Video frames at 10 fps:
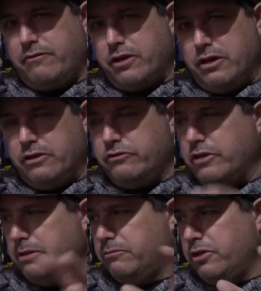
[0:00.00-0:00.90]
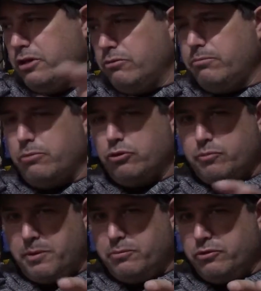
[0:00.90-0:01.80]
guns, and most
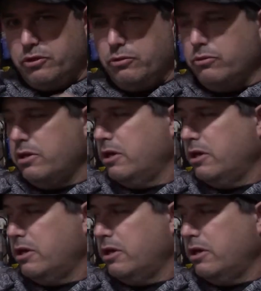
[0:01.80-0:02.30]
people do,